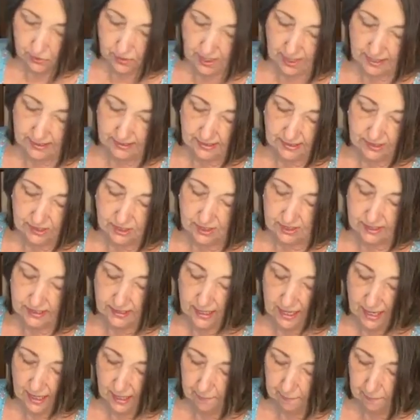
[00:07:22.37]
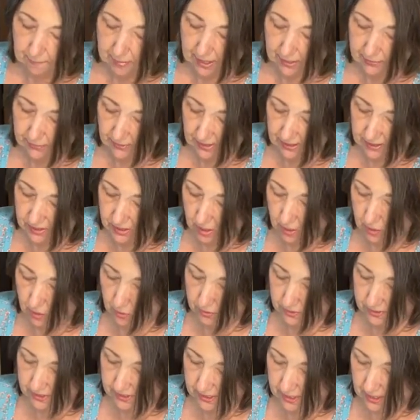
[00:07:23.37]
do, guys. It's just like buttering
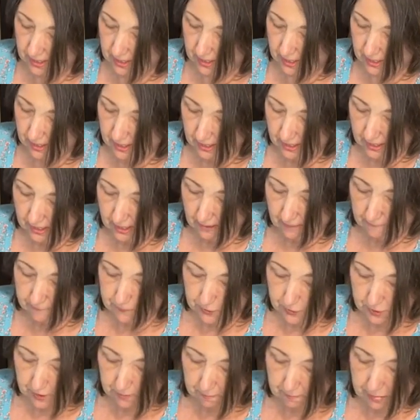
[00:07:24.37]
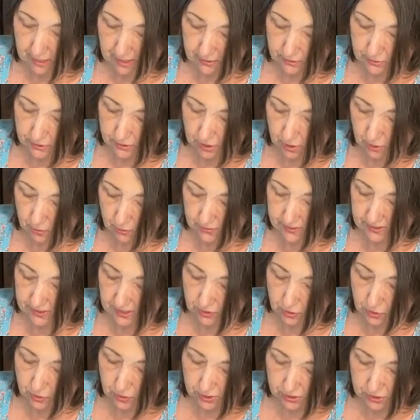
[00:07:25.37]
toast. If you can butter
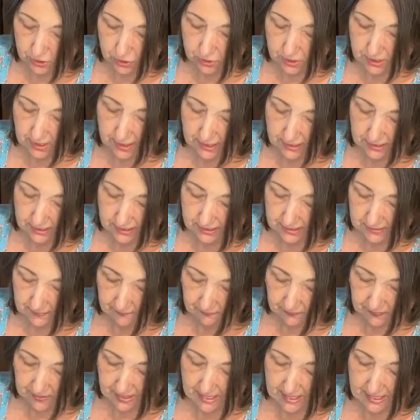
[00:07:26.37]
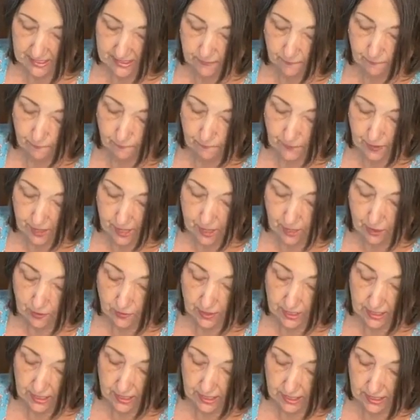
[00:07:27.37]
toast, then you can do this. It's
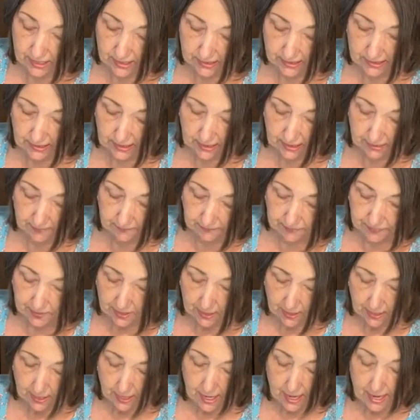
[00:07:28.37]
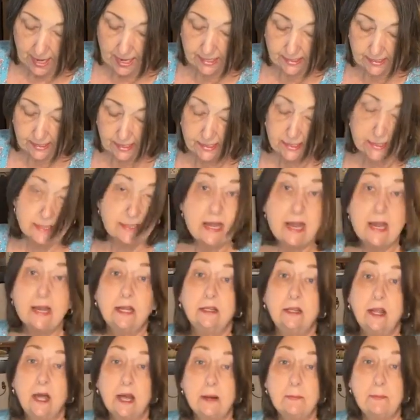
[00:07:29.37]
very easy. And it doesn't
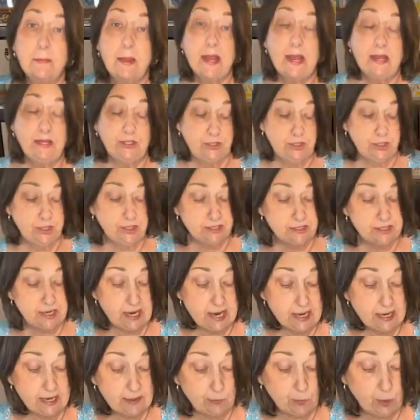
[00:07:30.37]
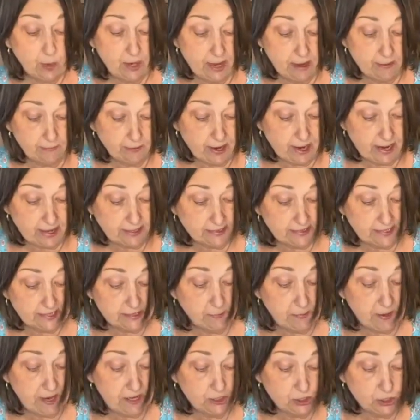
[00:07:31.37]
take a lot of paste. You can take whatever
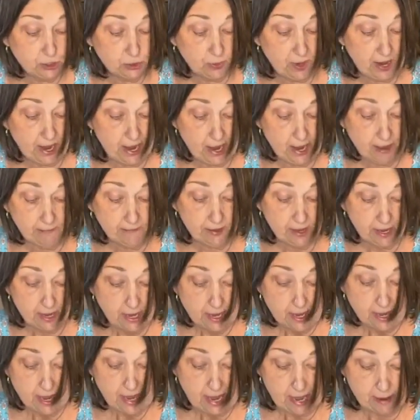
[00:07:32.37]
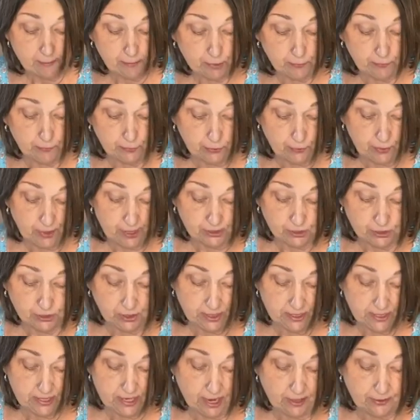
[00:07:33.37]
excess paste you have and move it around
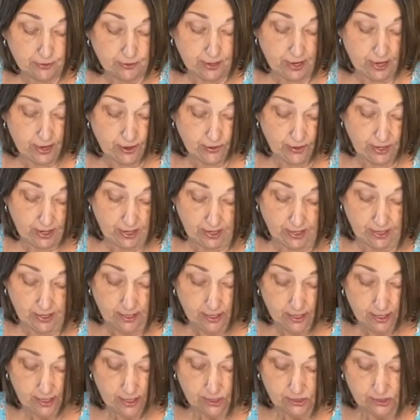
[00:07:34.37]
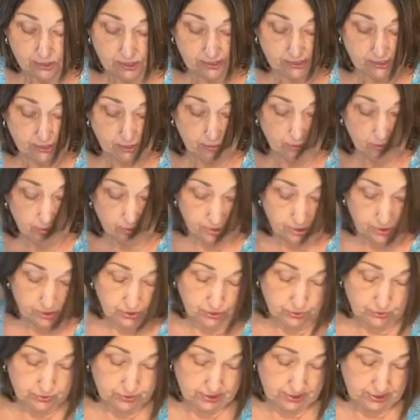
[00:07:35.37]
to another area, just so you
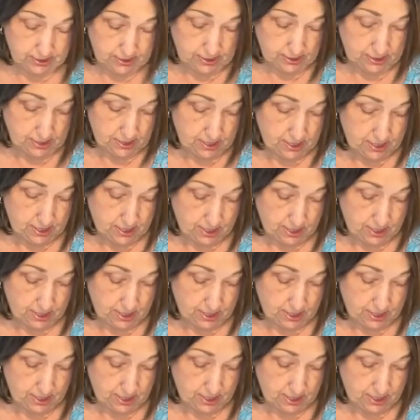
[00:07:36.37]
can use it